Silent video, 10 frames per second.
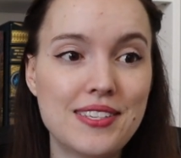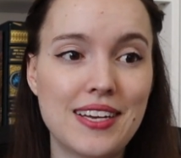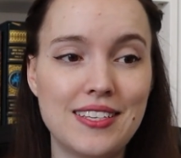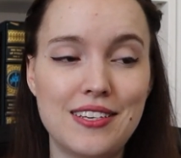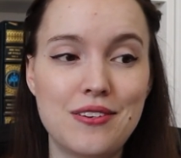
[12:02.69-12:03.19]

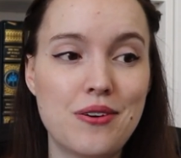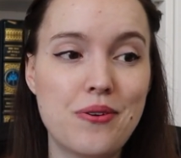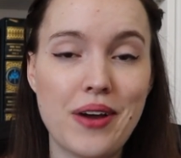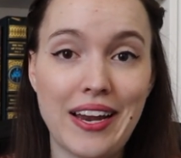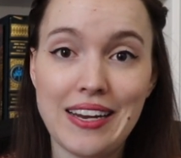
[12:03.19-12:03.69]
I didn't
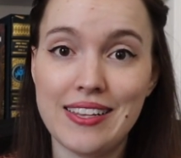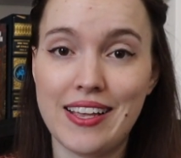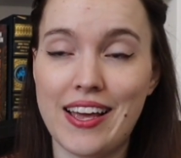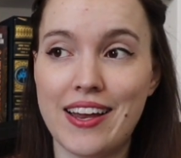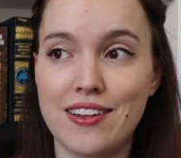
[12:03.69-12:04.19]
know
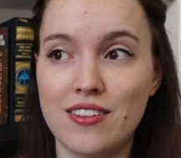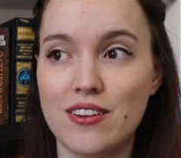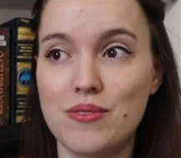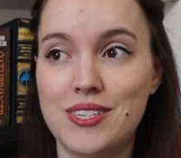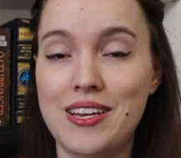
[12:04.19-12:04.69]
anything, and I thought it was